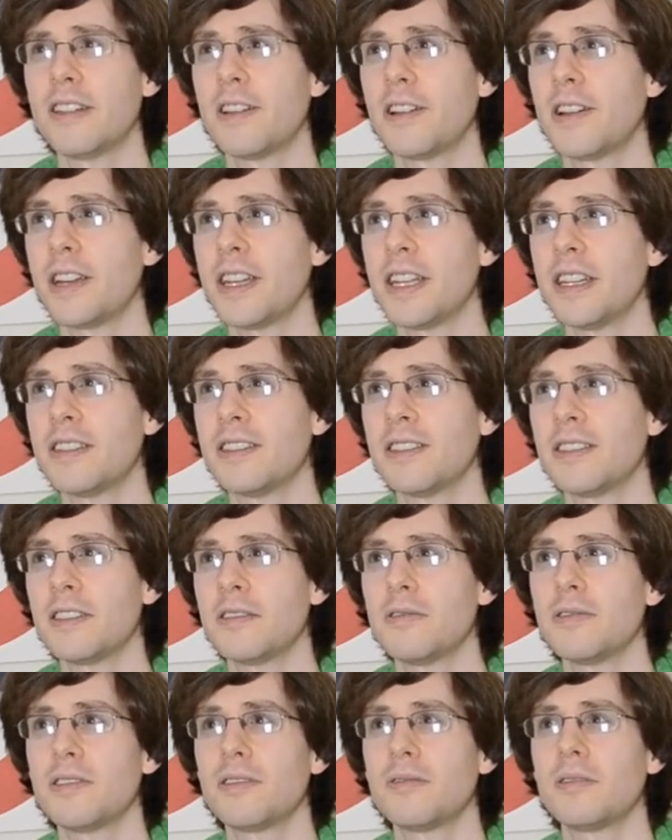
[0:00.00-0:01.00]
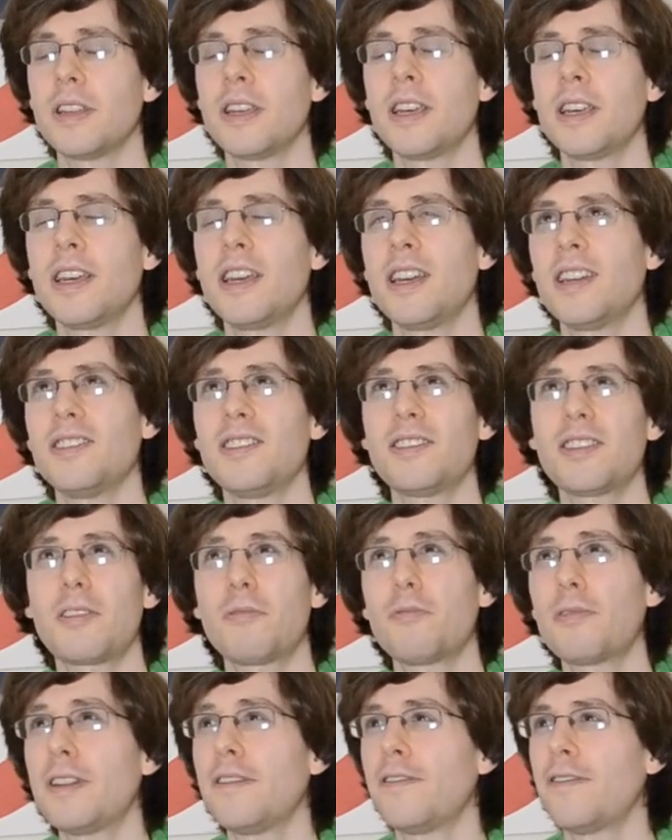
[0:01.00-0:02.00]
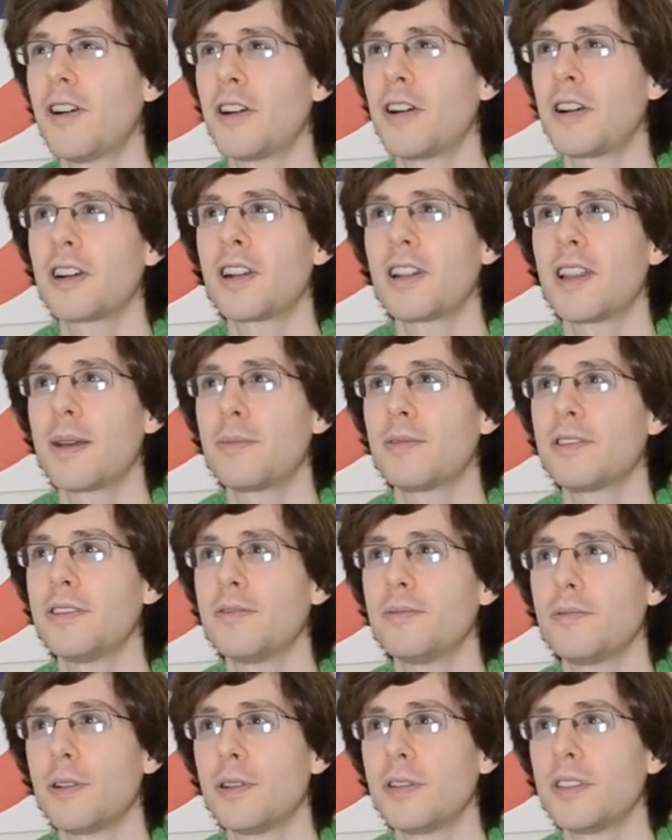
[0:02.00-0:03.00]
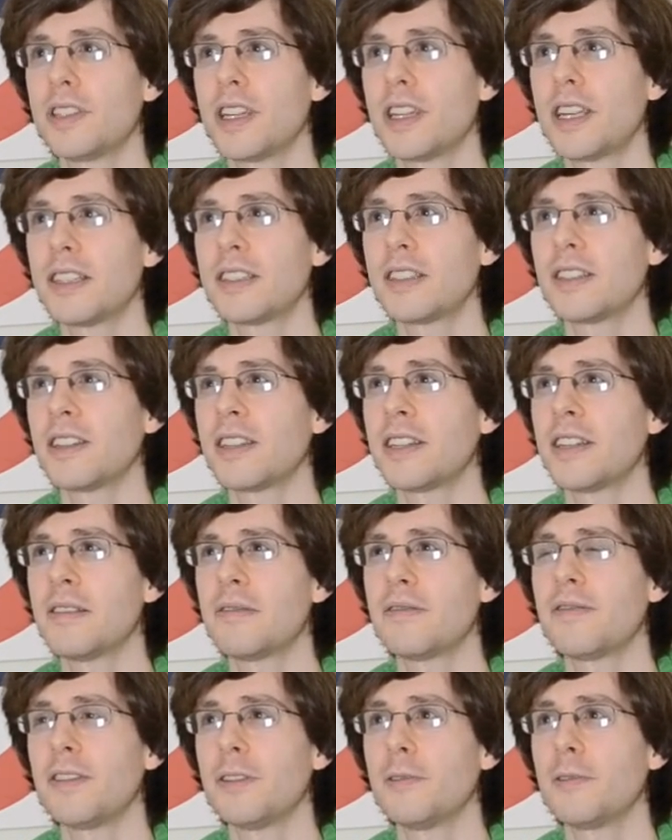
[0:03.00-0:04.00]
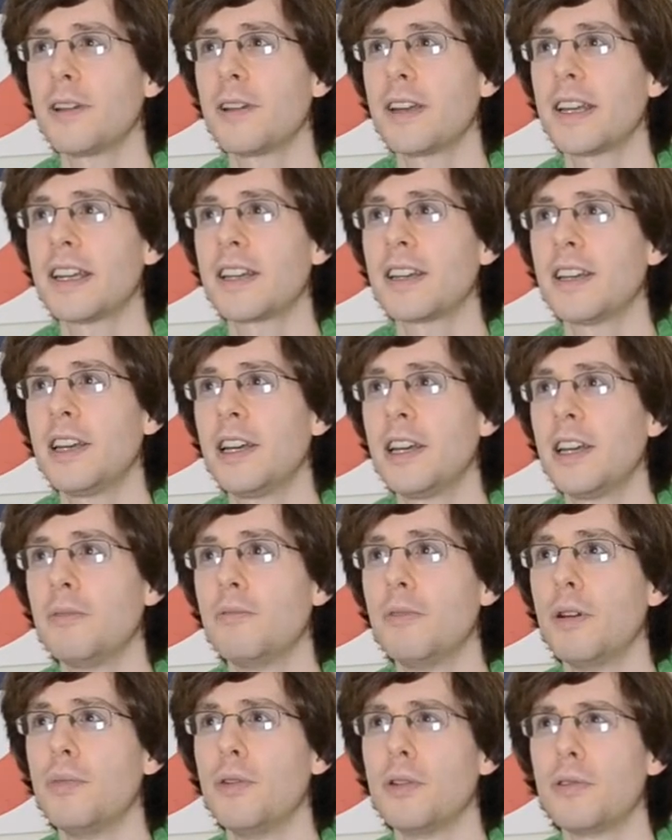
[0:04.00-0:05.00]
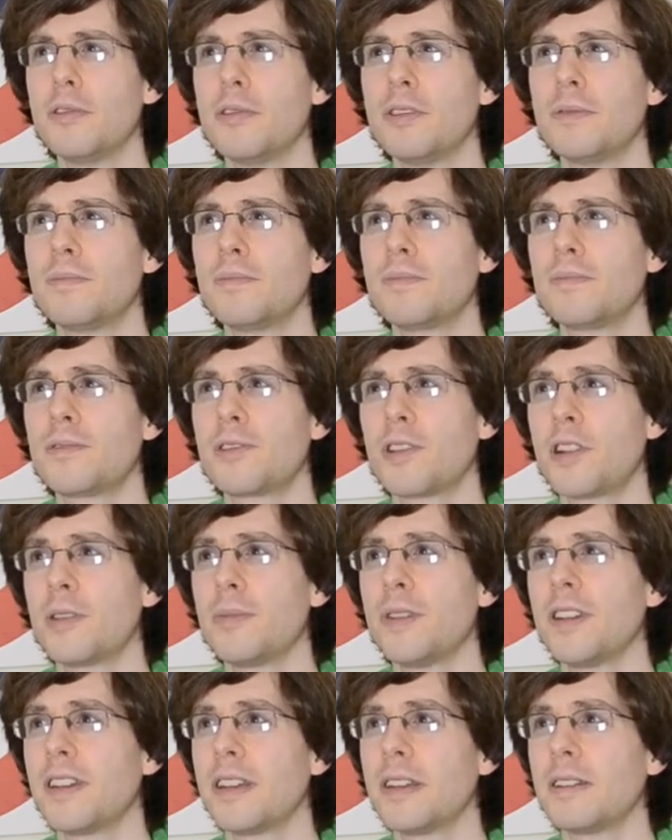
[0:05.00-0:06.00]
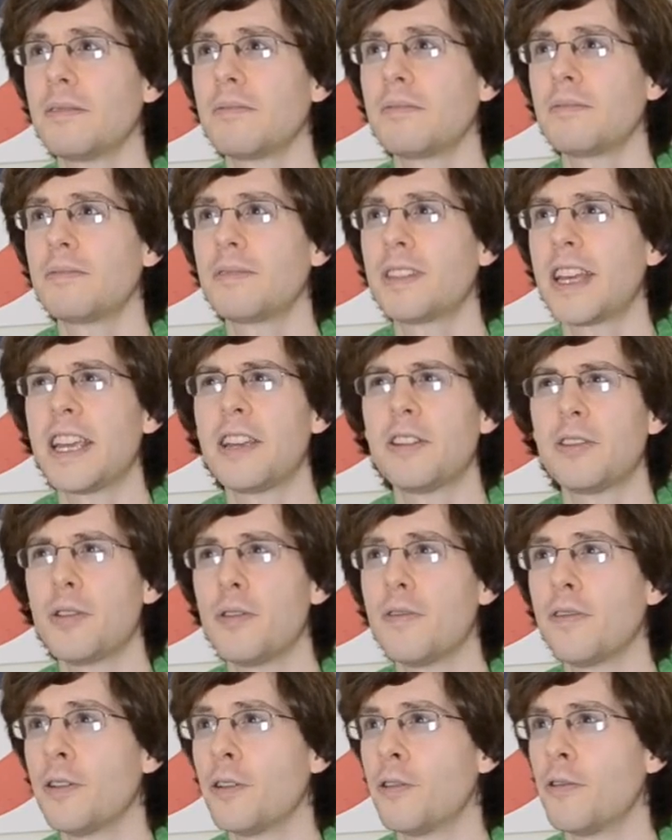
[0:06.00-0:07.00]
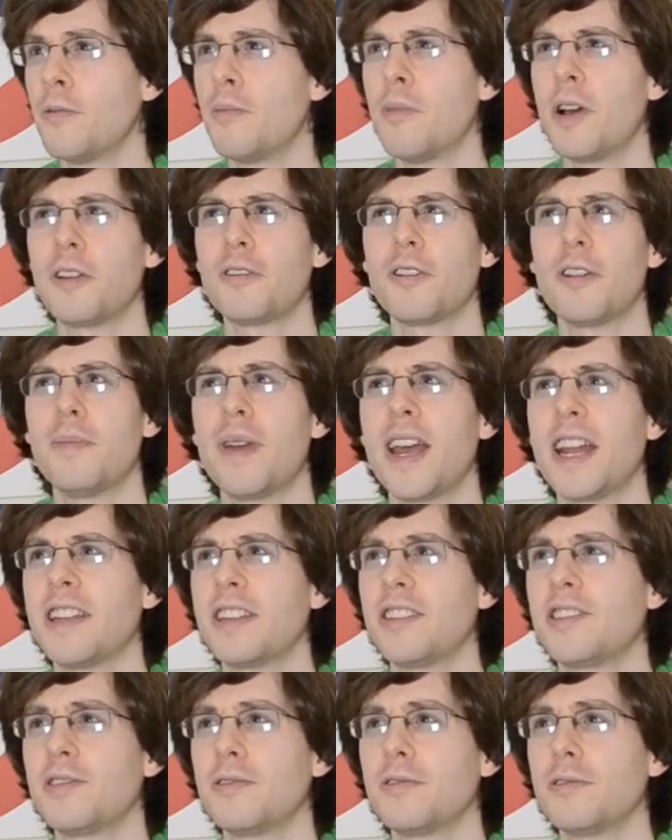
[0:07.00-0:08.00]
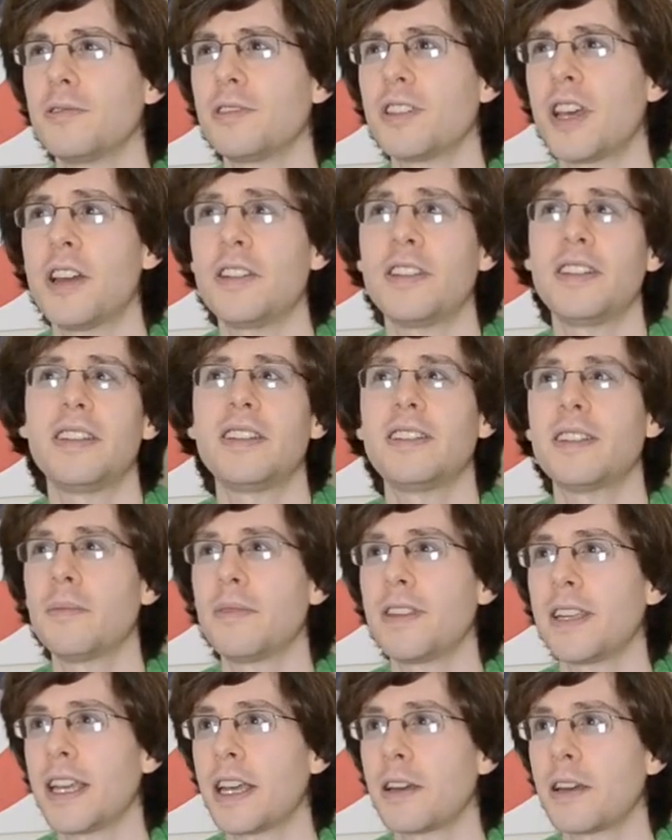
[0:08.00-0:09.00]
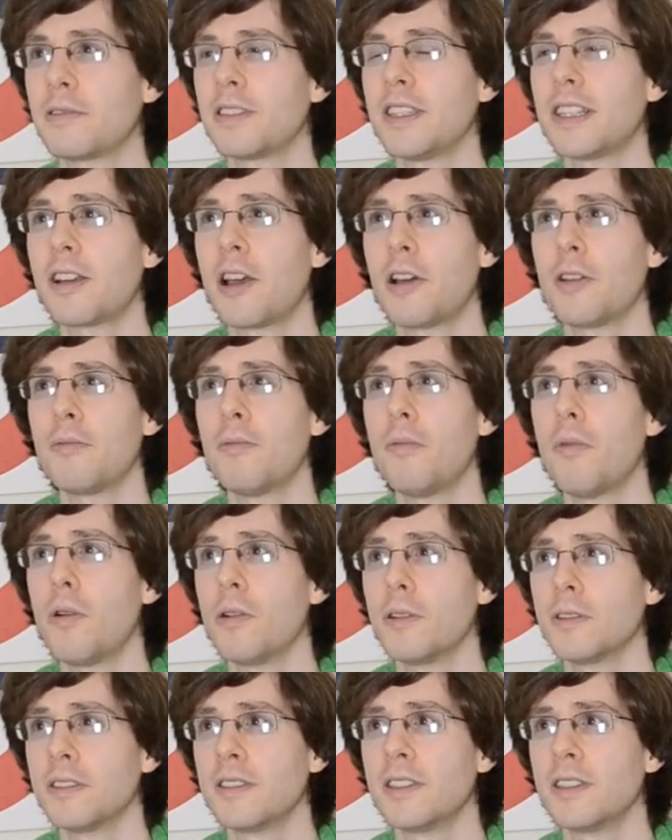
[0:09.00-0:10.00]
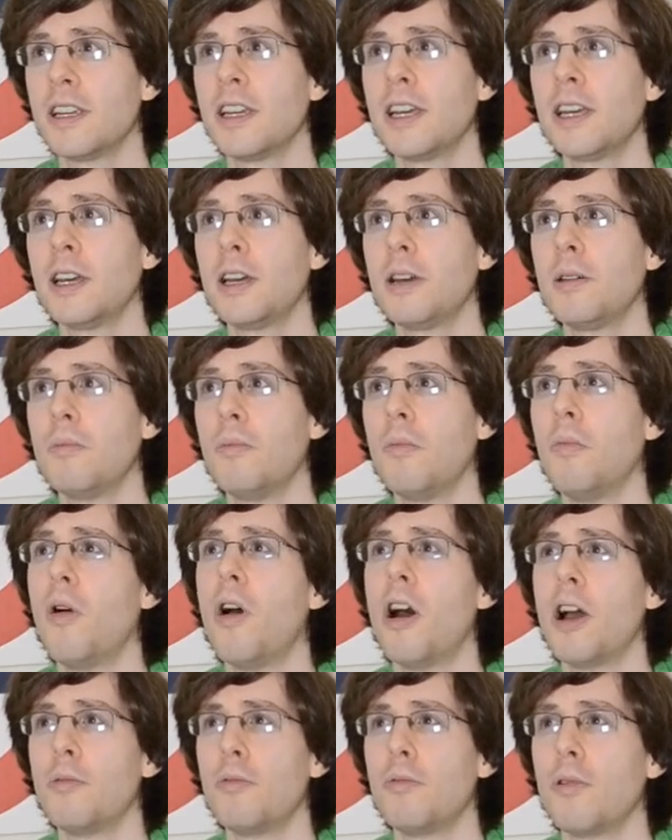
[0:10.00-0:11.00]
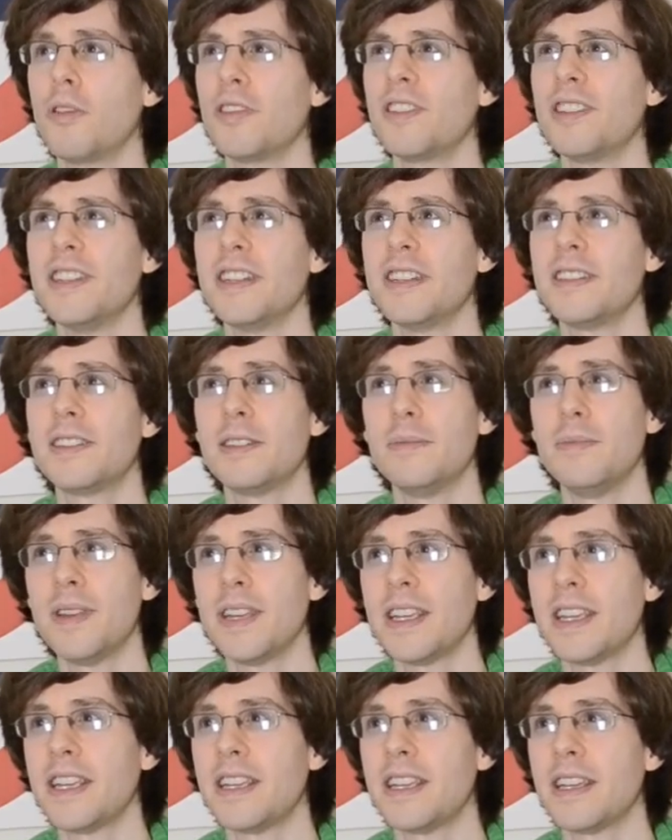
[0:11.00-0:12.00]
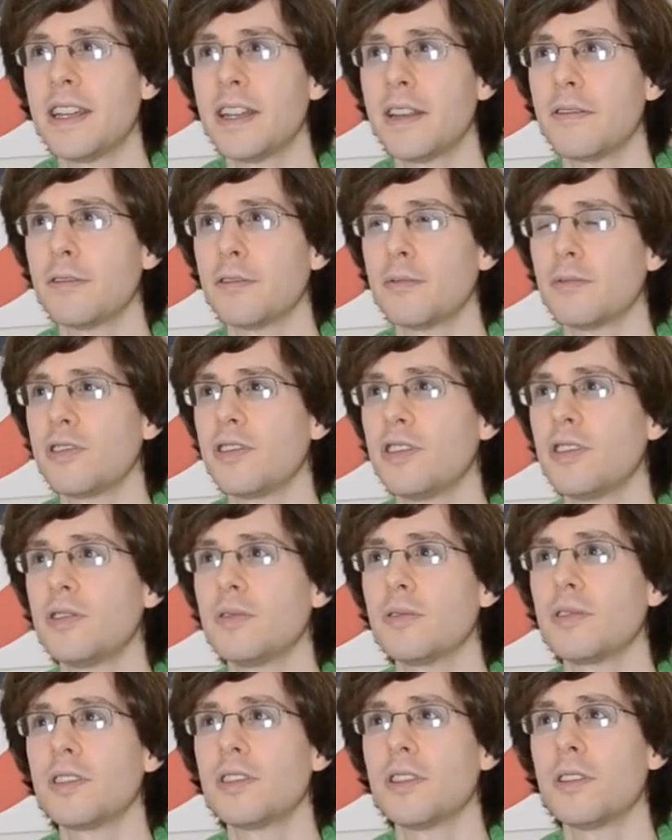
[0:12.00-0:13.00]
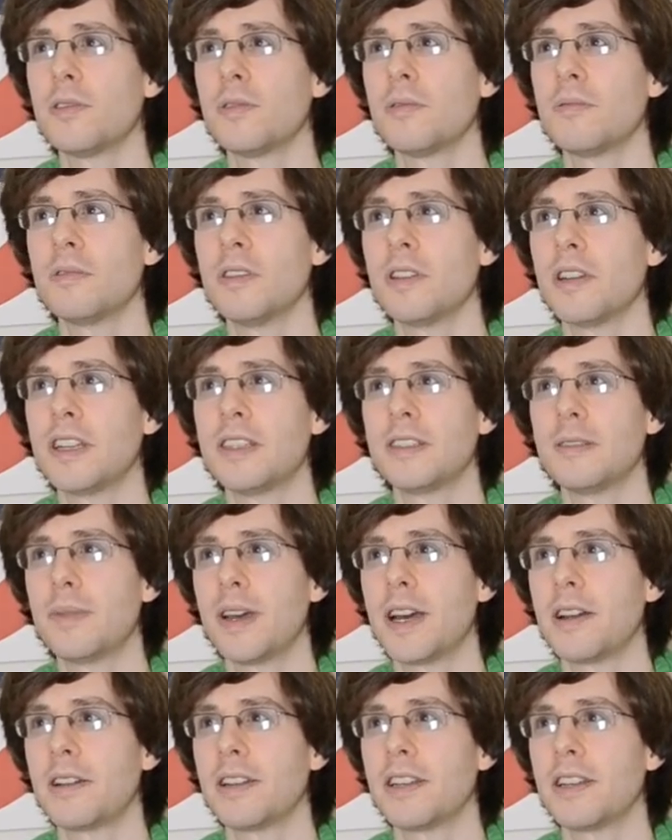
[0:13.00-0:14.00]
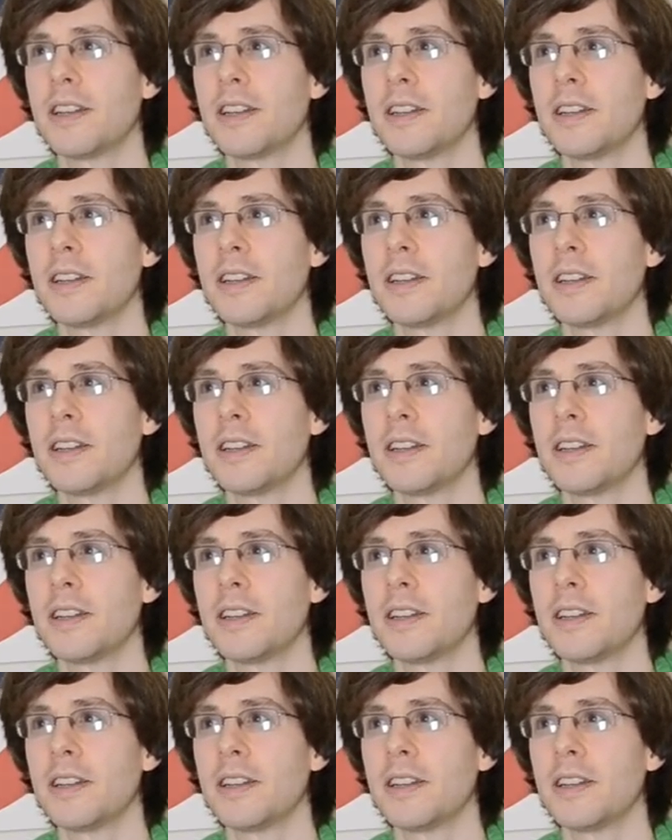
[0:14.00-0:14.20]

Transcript: nice, and it was just like a really fun collaborative process, and I didn't feel like my book was trying to be like taken over or micromanaged or turned into something else. It kind of was what I wanted it to be, and everyone was just sort of so nice about it.